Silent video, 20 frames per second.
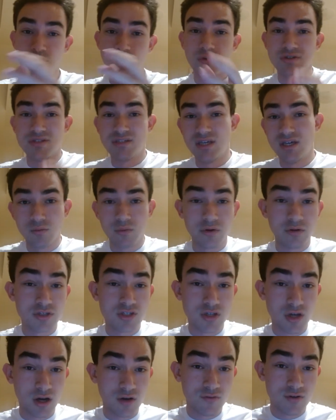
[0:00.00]
We'll see. Will
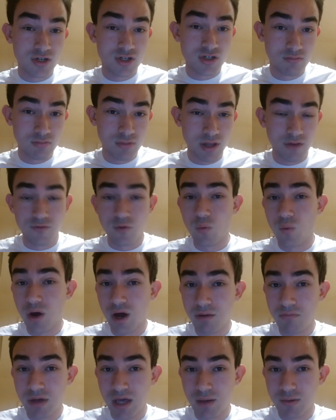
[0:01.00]
Stockfish level
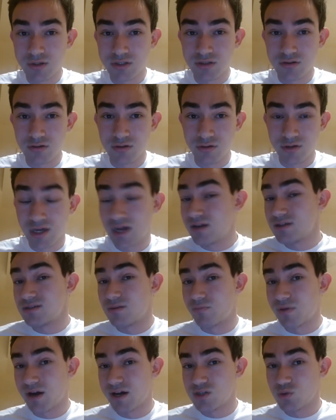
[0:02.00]
1 be able to get a
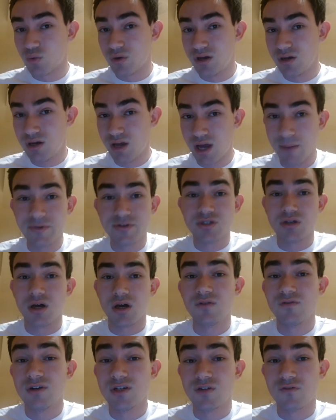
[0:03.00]
surprise win? How about
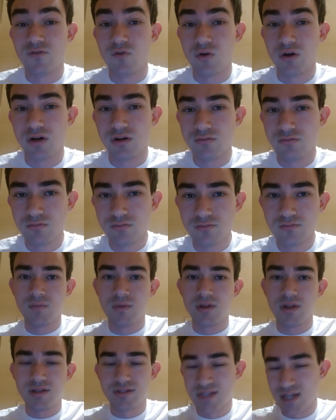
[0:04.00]
Stockfish 4?
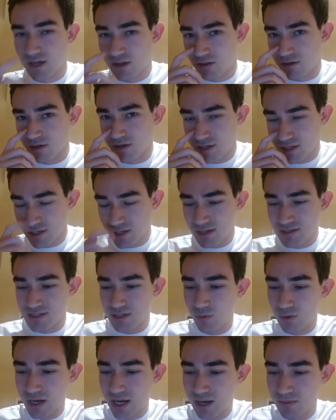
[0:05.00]
Let's take a look and see
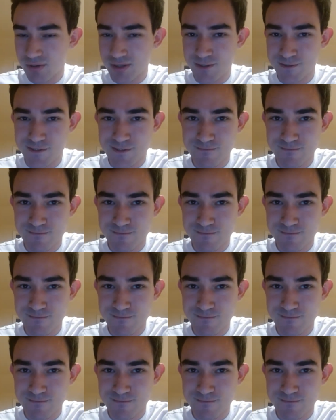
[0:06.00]
what happens.